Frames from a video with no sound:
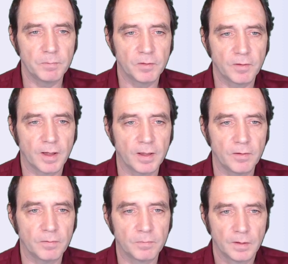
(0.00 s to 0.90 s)
state.
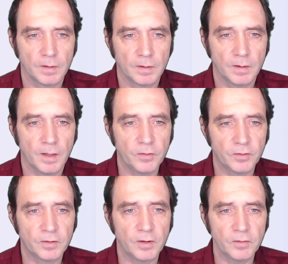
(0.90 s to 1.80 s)
In the
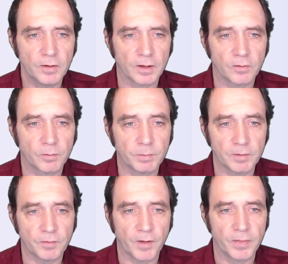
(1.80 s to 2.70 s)
statistics, we're
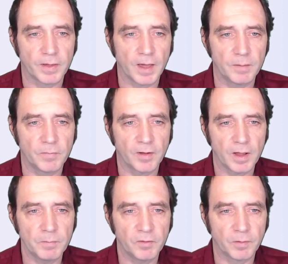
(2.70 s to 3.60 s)
specifying the game
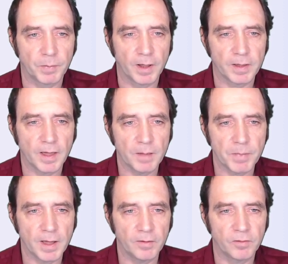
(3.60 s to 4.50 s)
time, supply cap,
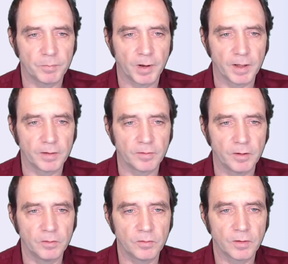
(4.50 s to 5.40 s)
and supplies
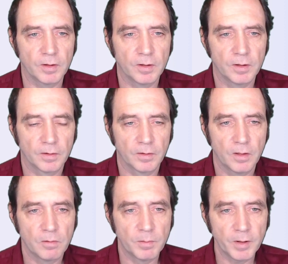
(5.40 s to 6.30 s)
used.
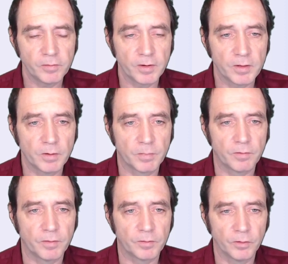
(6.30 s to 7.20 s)
We're mentioning the number of
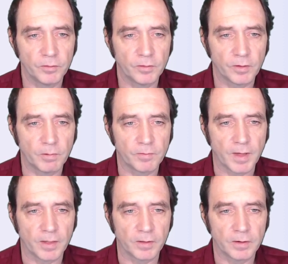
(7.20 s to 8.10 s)
resources that we've
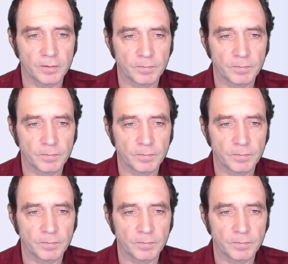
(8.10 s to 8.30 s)
gathered.